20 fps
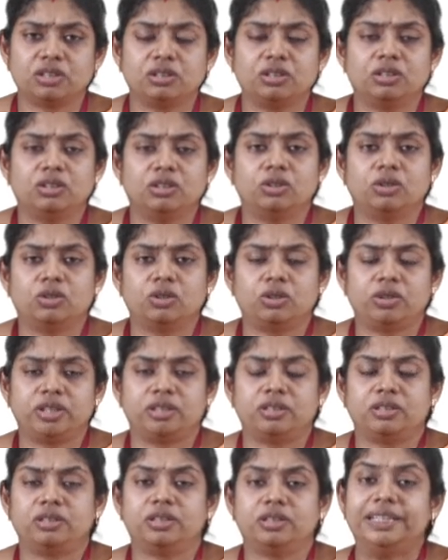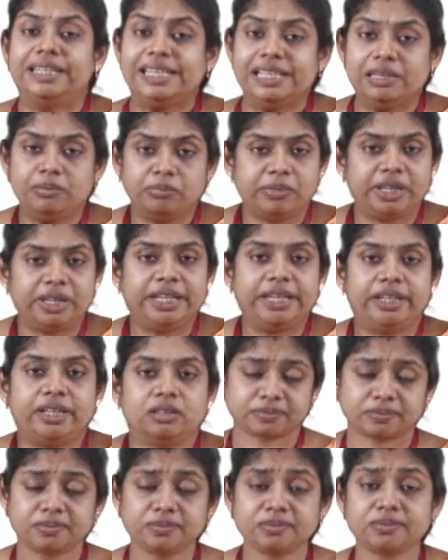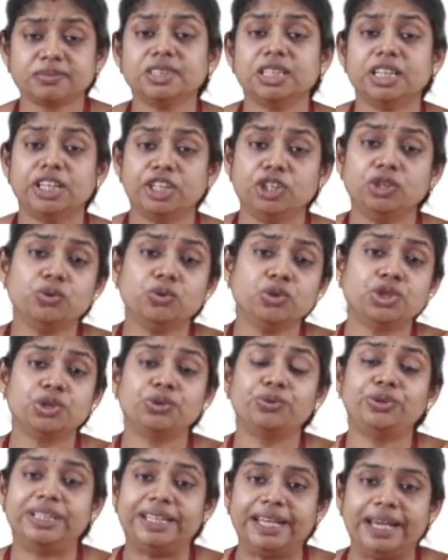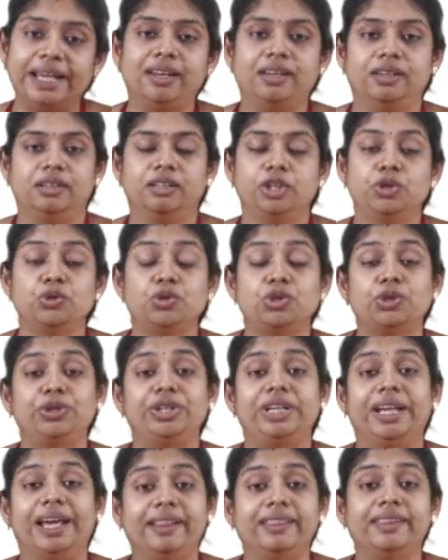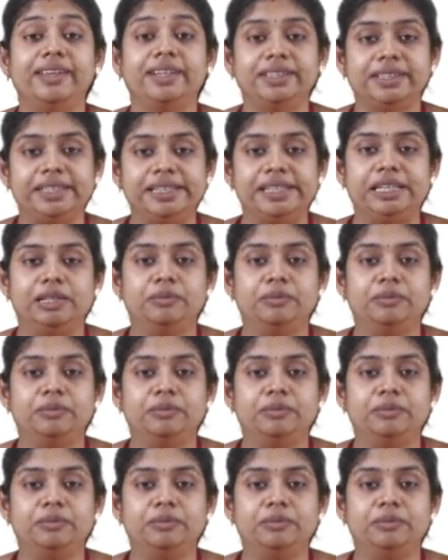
or a team lead, you should tell the team